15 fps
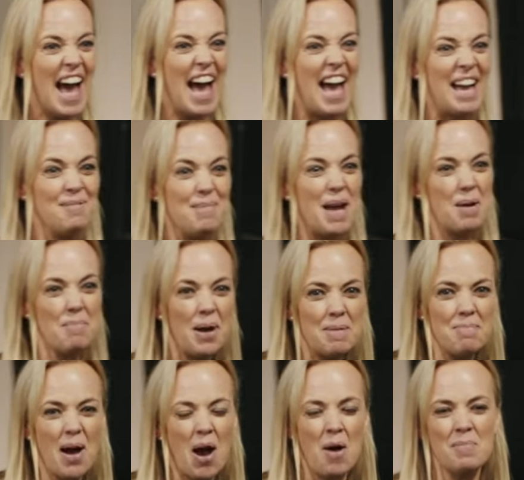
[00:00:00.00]
and met my
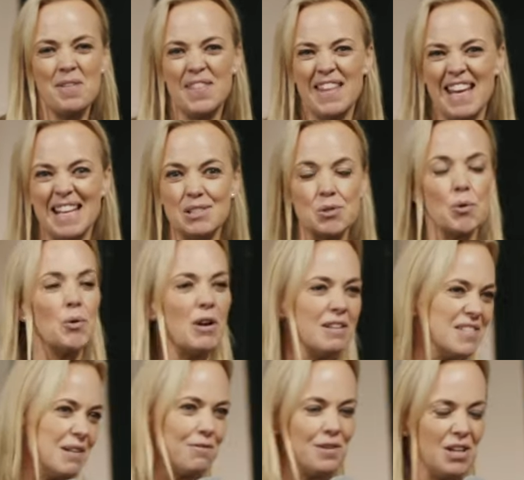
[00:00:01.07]
mum, and he taught at
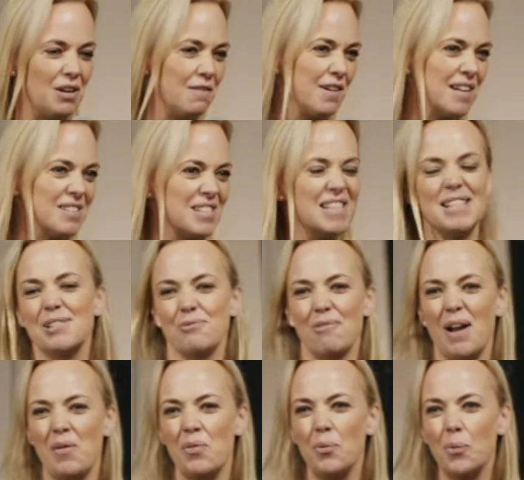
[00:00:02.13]
different universities
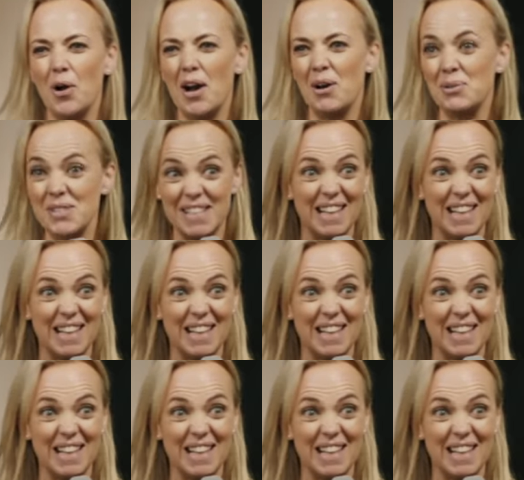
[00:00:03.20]
around the world,